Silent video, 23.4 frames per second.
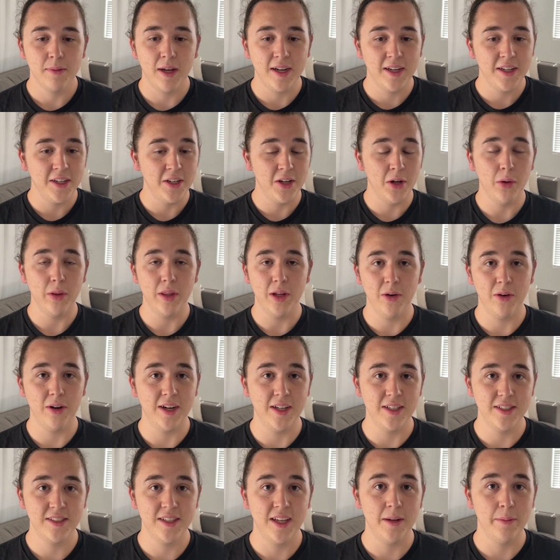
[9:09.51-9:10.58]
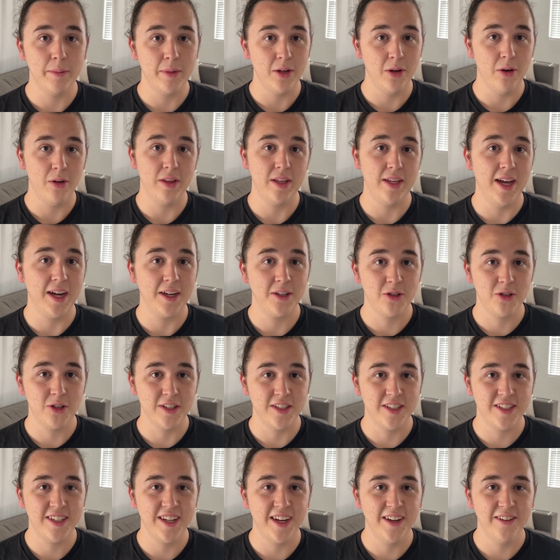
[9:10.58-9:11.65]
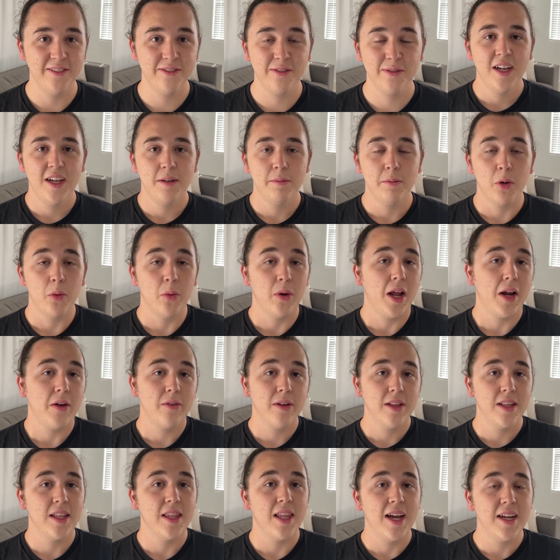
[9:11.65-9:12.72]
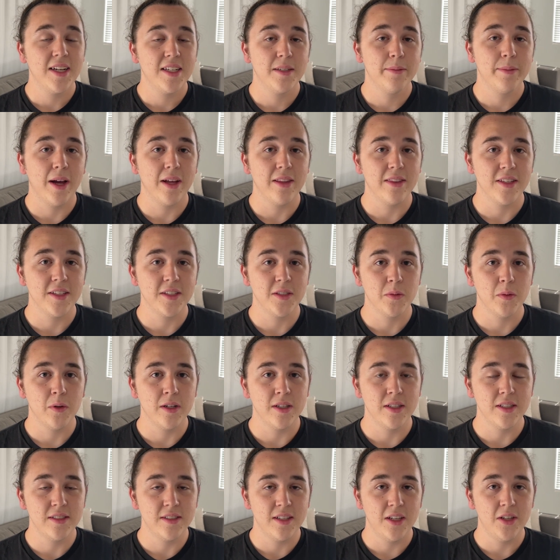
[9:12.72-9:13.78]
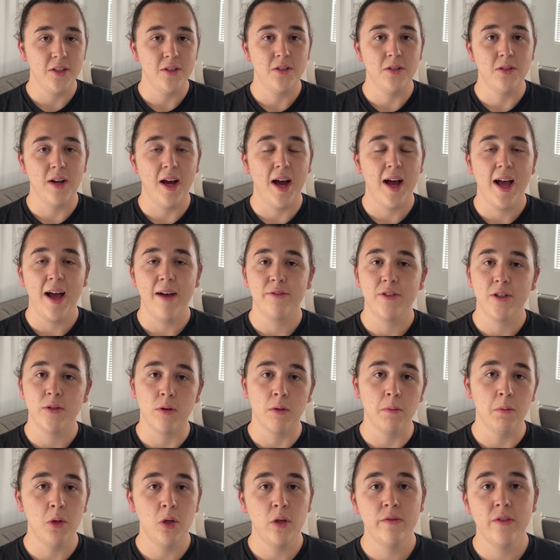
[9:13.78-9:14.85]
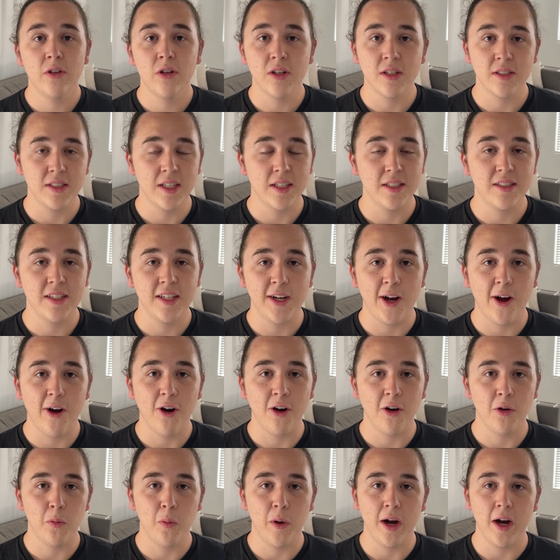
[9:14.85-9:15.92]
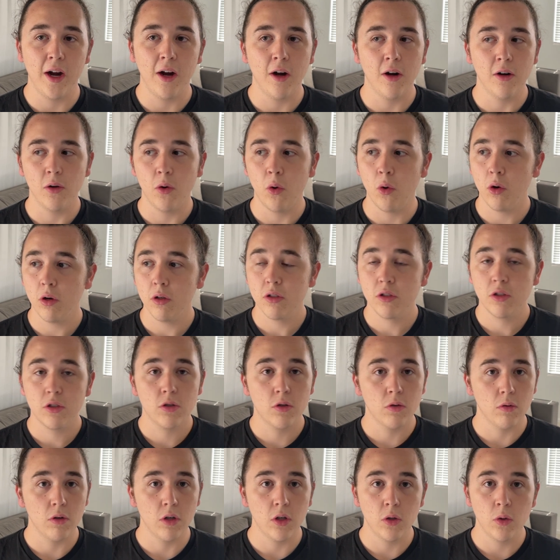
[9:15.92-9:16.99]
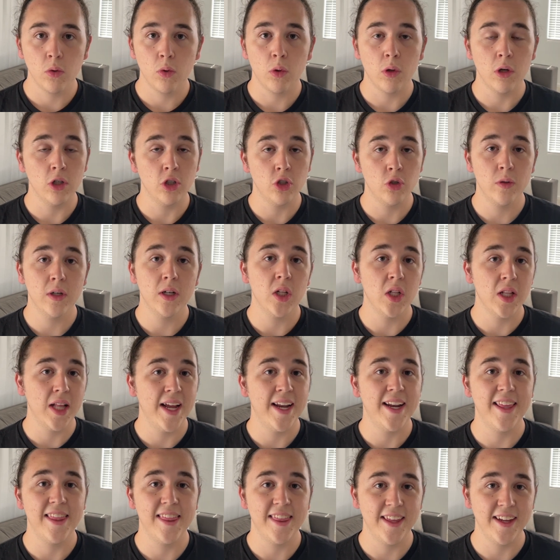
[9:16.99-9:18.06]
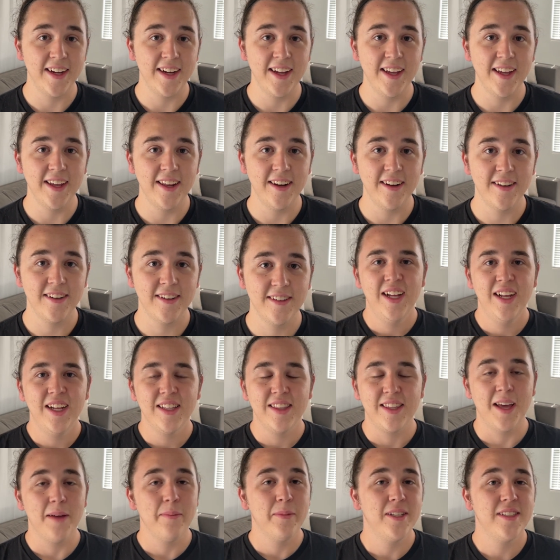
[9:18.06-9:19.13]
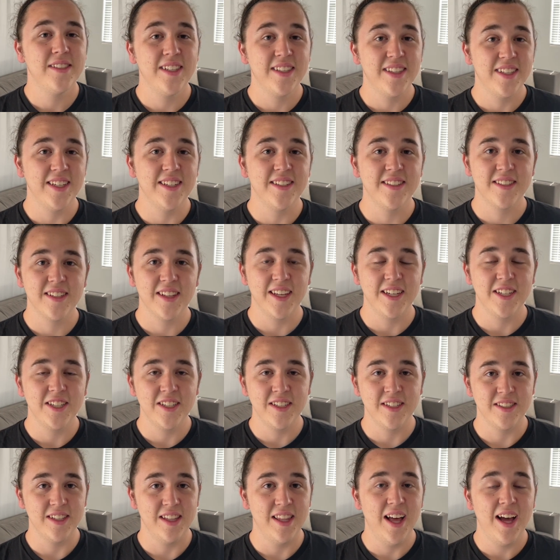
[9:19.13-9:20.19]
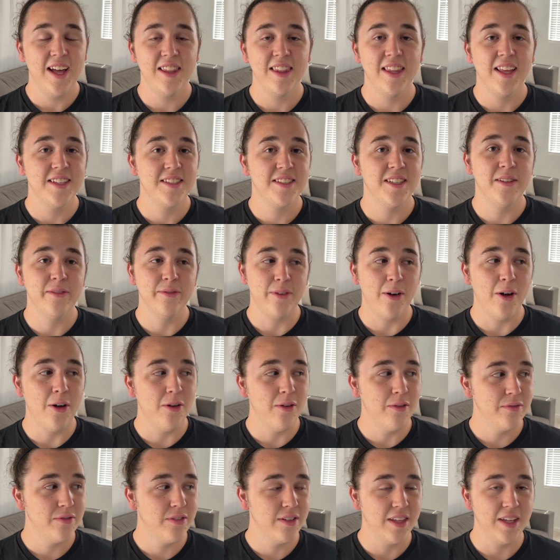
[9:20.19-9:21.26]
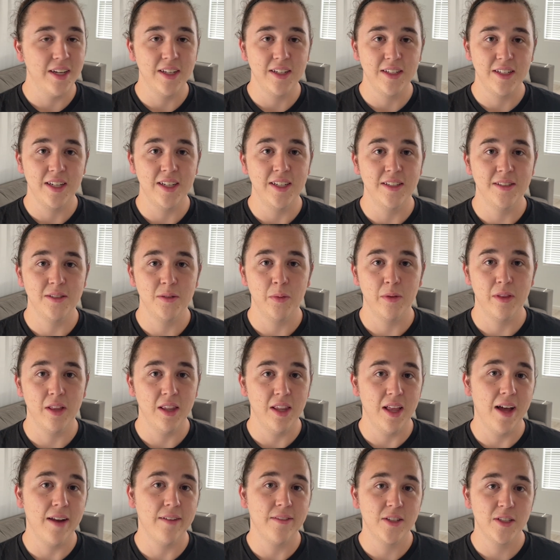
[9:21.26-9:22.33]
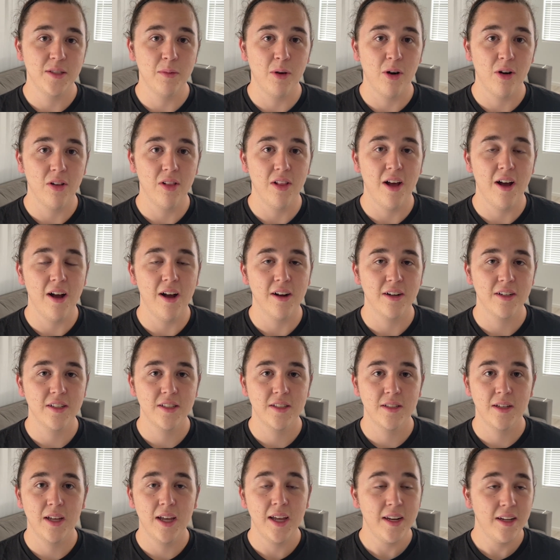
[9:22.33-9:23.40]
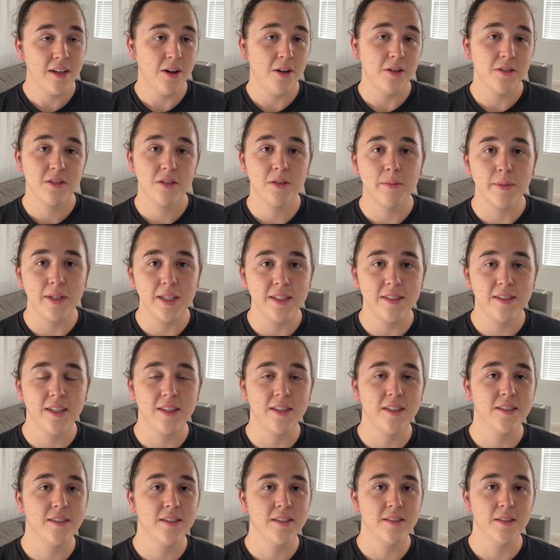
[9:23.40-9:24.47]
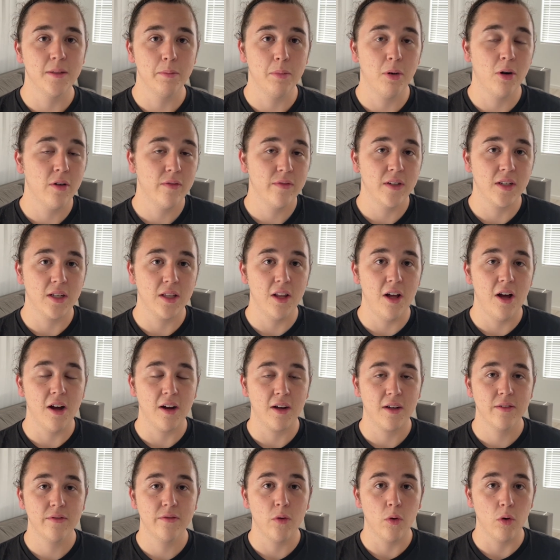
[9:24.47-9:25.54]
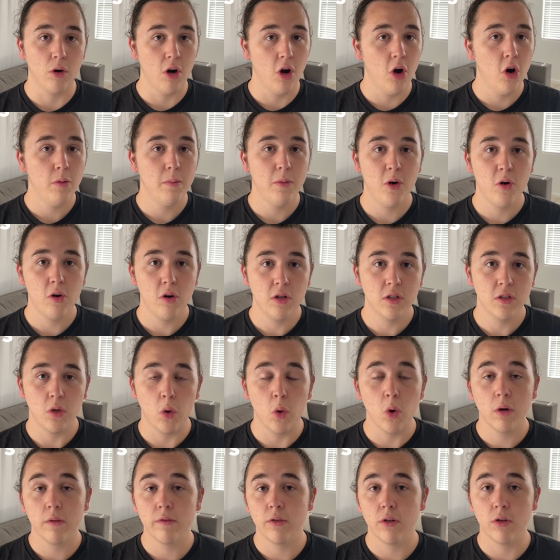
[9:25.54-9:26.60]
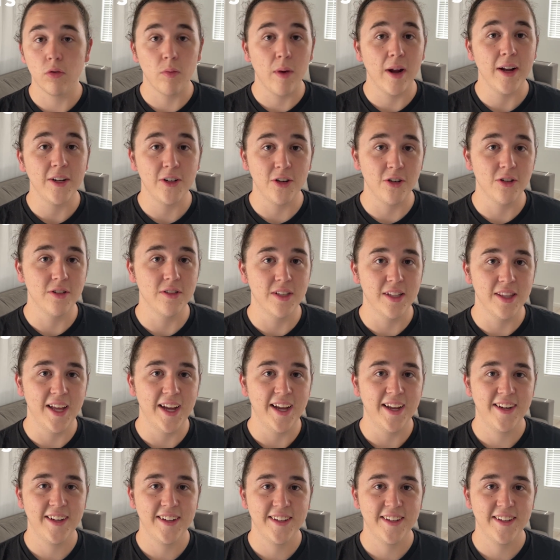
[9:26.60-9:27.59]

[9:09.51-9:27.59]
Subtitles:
I didn't know they were going to send me all the extra stuff. But what I really liked about this one is that you do not have to remove your existing hardware or screw or drill anything in. That means that the installation is a lot less involved than it is with a lot of smart locks, and it also means that this is a perfect lock for homeowners or for renters alike.